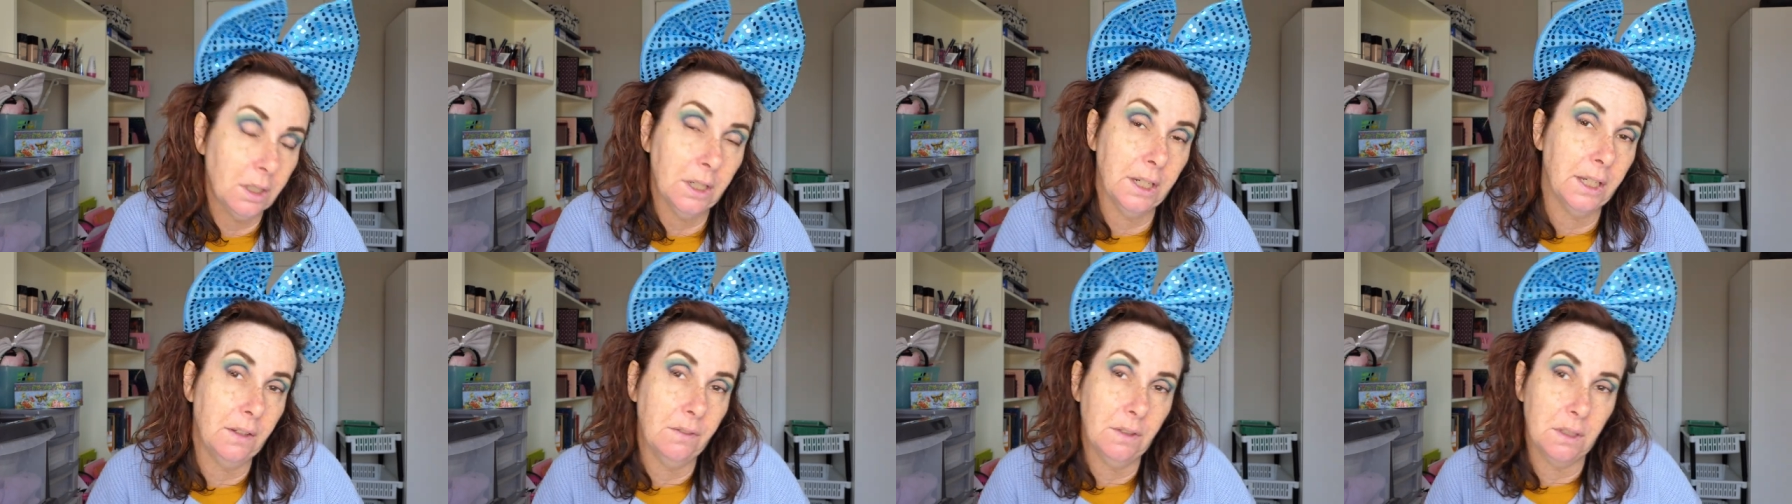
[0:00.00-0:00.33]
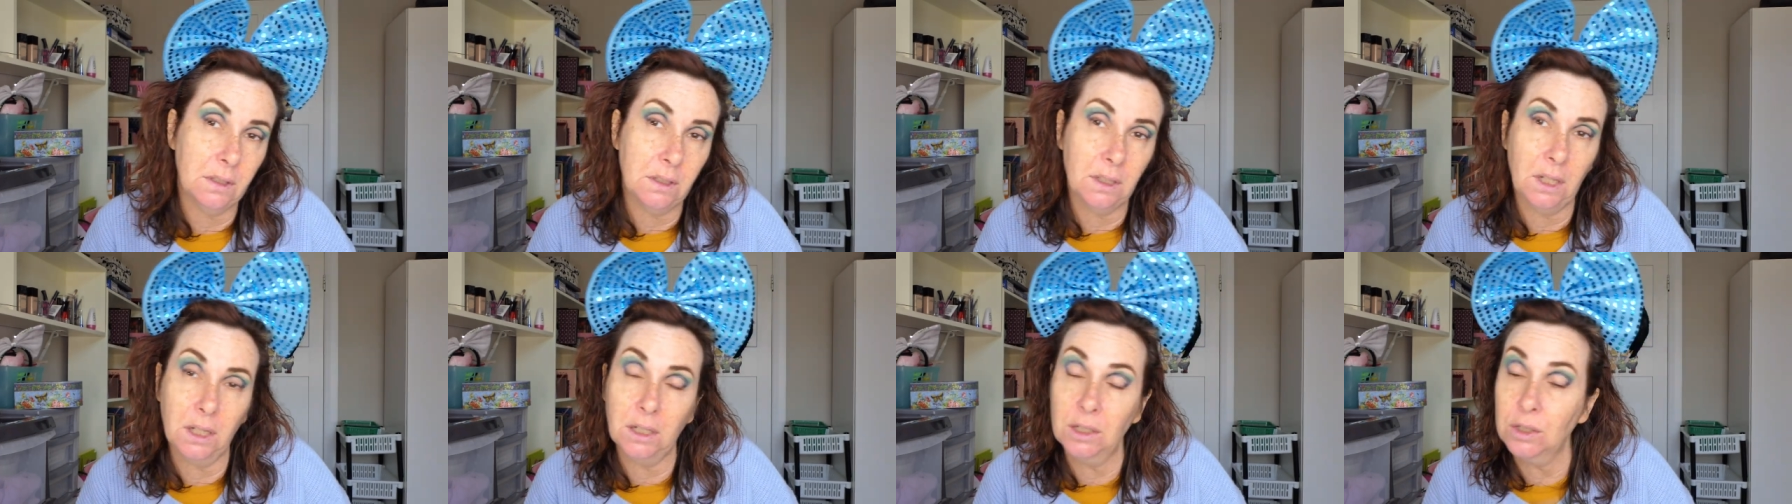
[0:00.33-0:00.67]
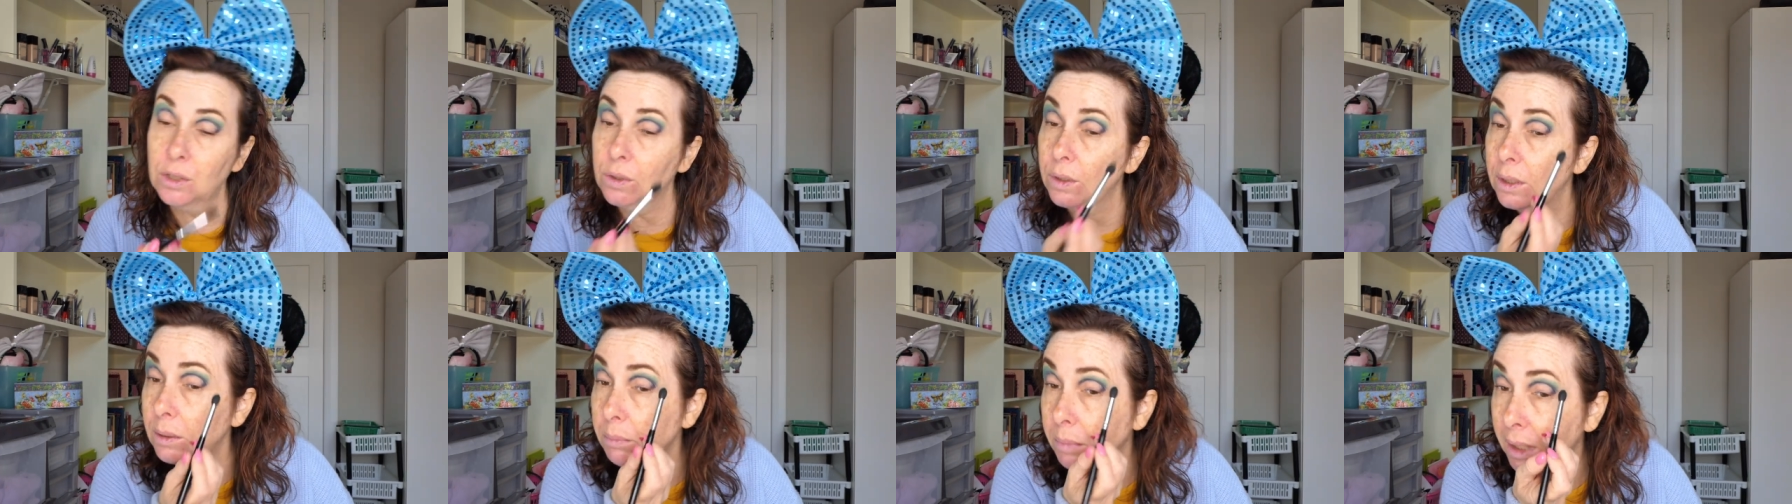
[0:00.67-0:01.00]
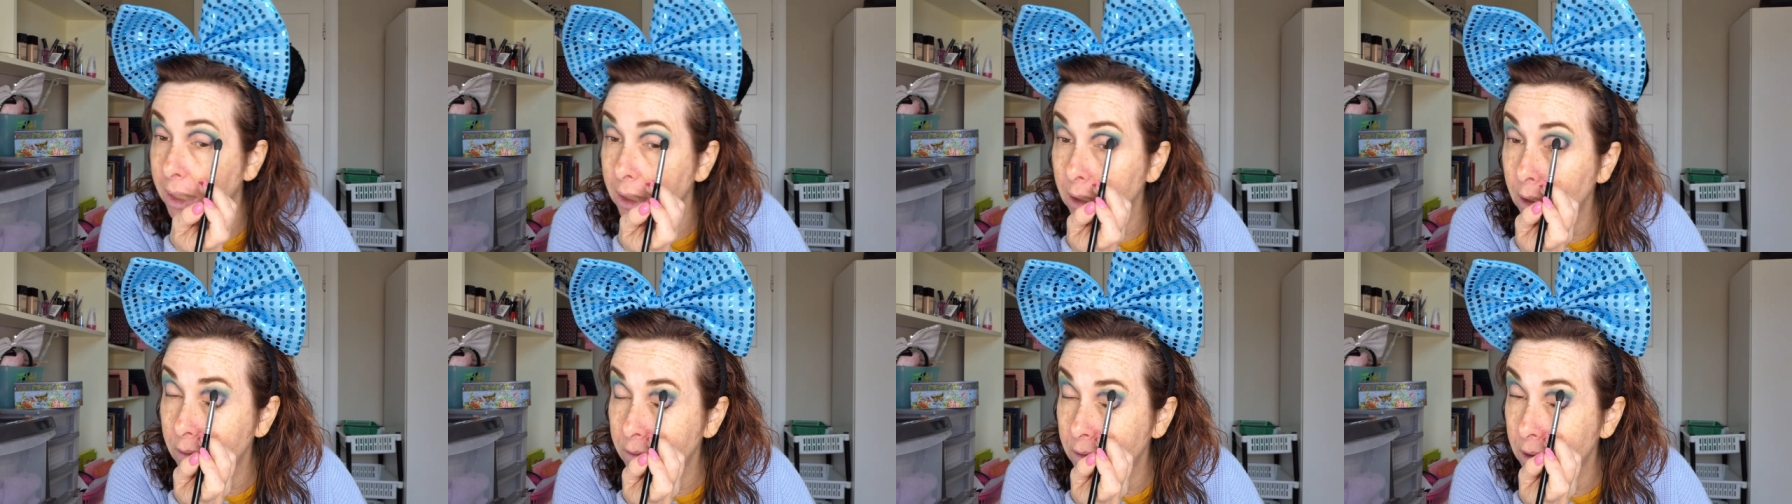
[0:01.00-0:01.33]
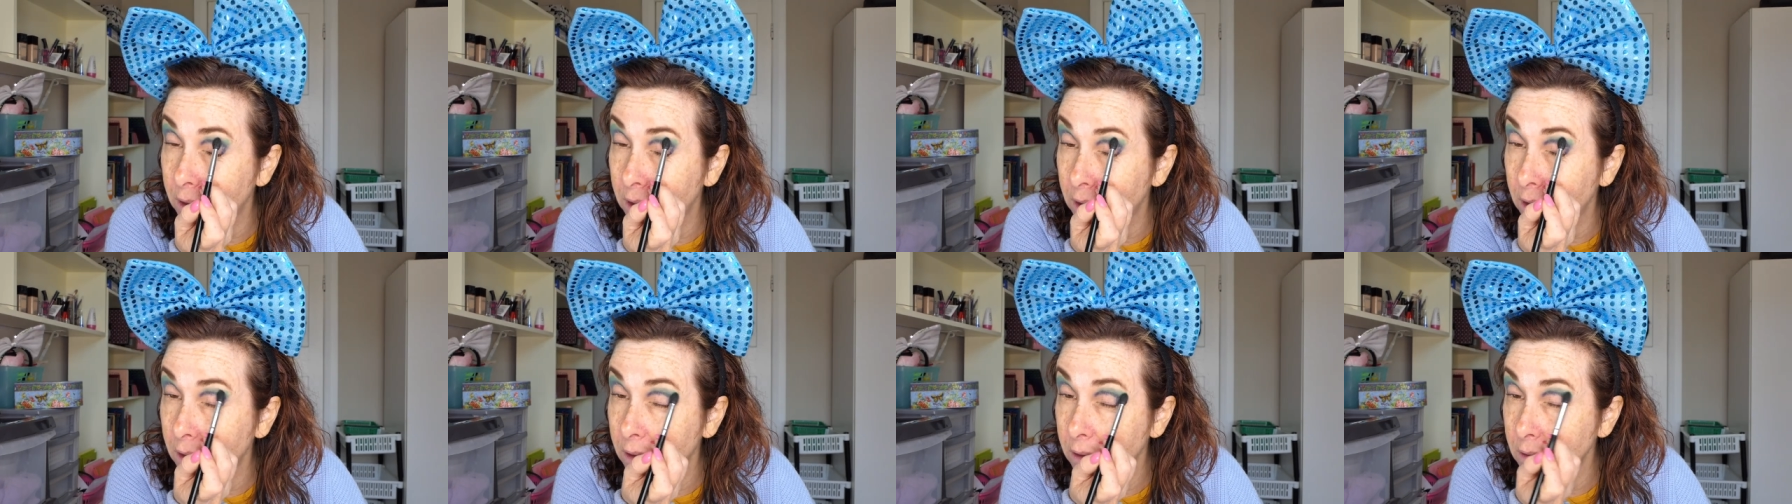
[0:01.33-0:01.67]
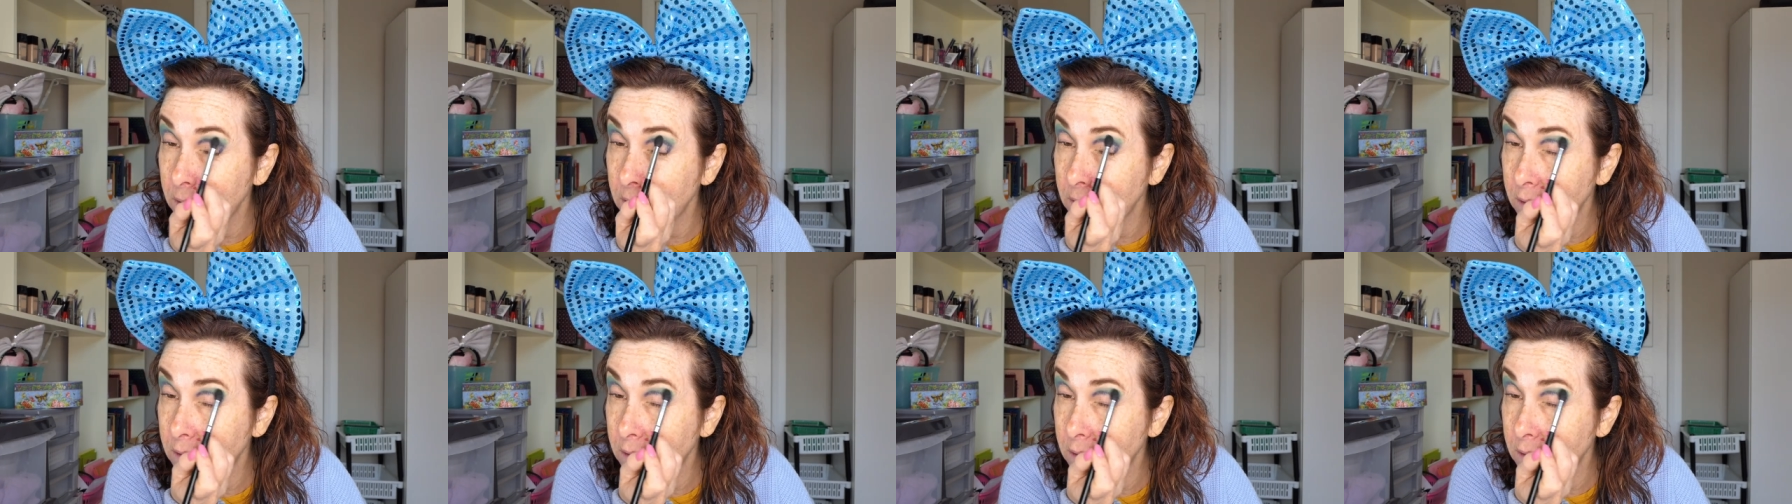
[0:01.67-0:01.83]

I even started doing makeup videos.